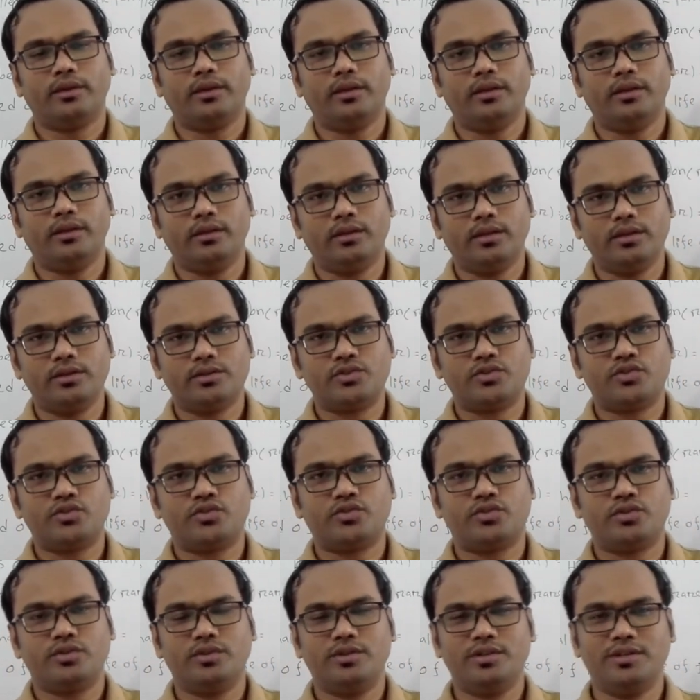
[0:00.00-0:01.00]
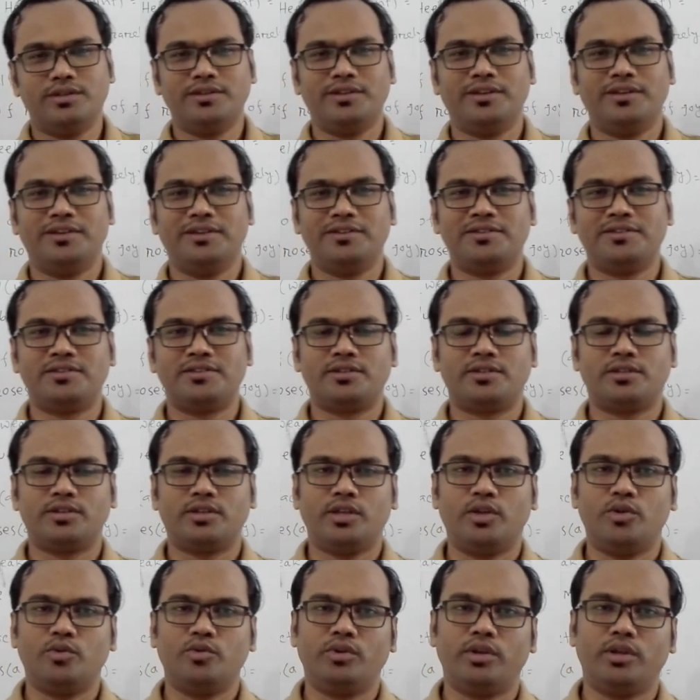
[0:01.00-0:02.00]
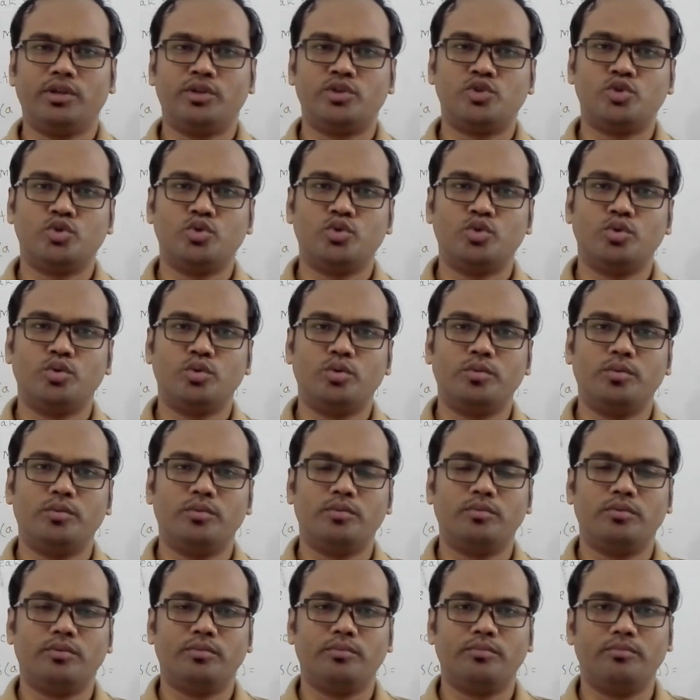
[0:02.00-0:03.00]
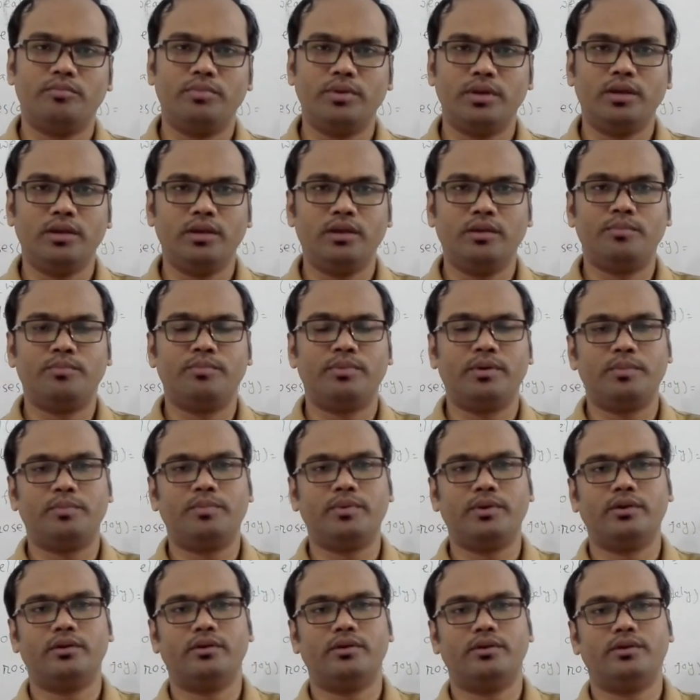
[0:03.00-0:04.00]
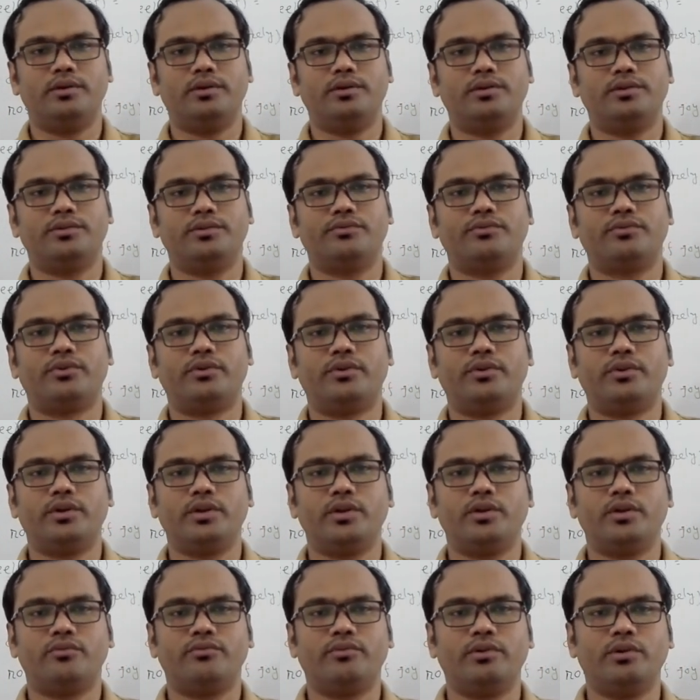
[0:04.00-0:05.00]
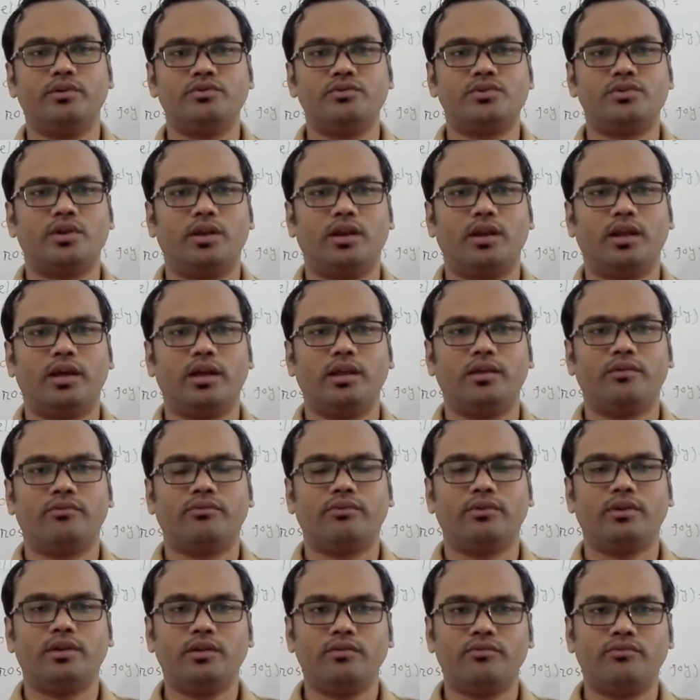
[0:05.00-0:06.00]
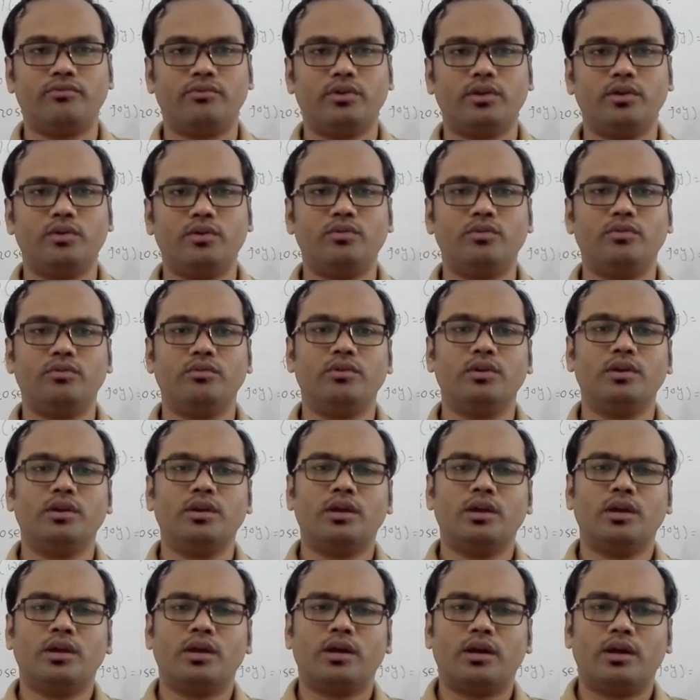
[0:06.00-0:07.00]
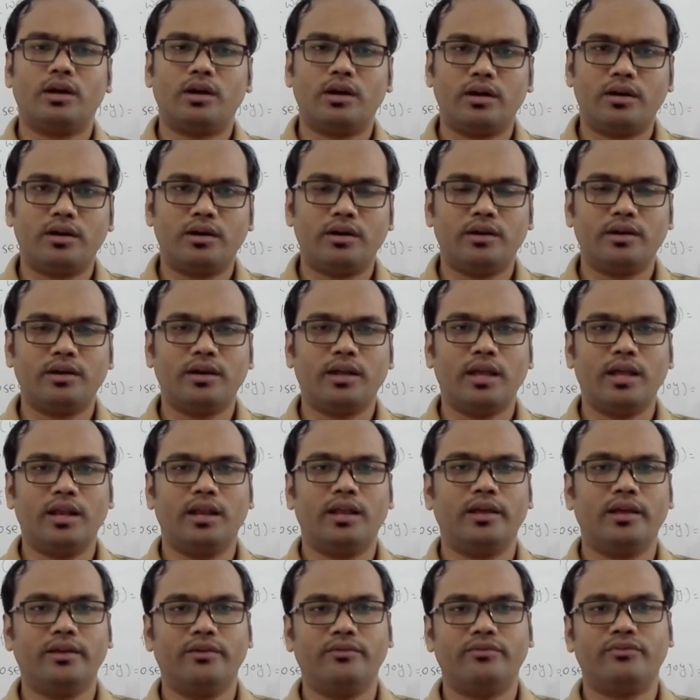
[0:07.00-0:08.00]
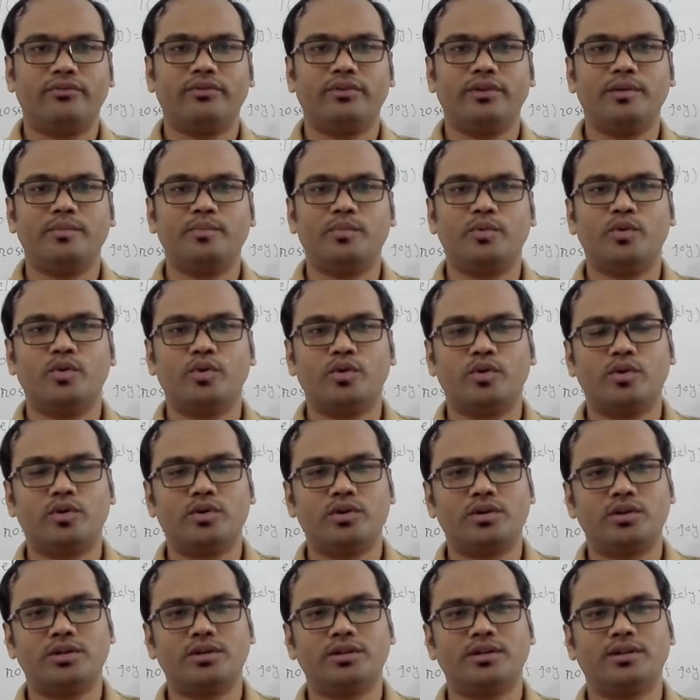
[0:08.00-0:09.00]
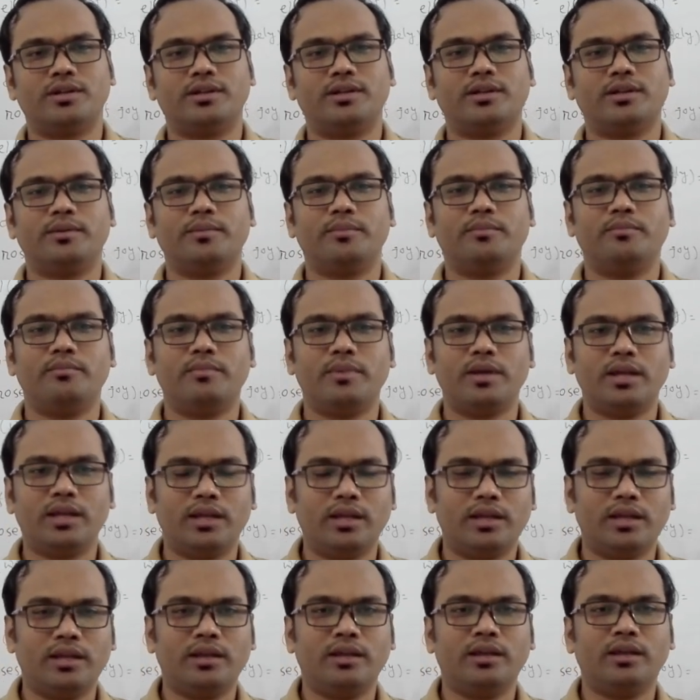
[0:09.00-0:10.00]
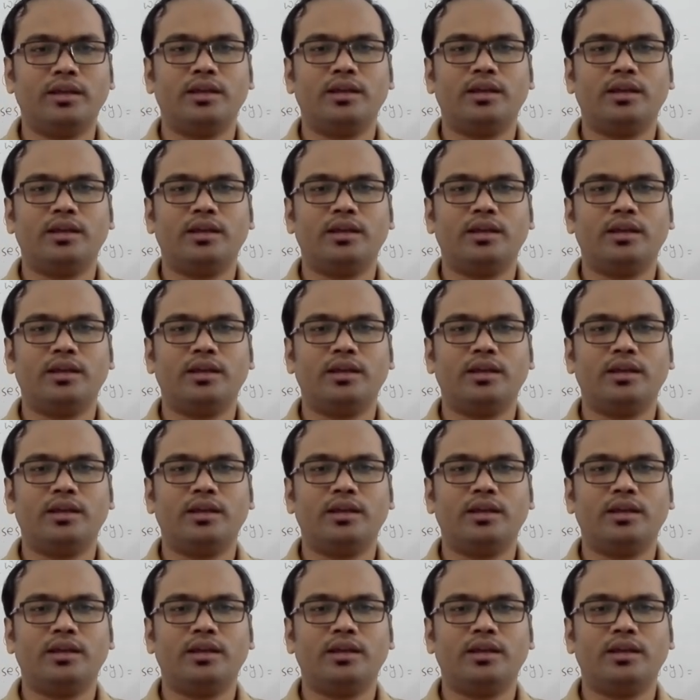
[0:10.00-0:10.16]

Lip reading: In this disease, you need to be prepared for your future life if you are alive. If God may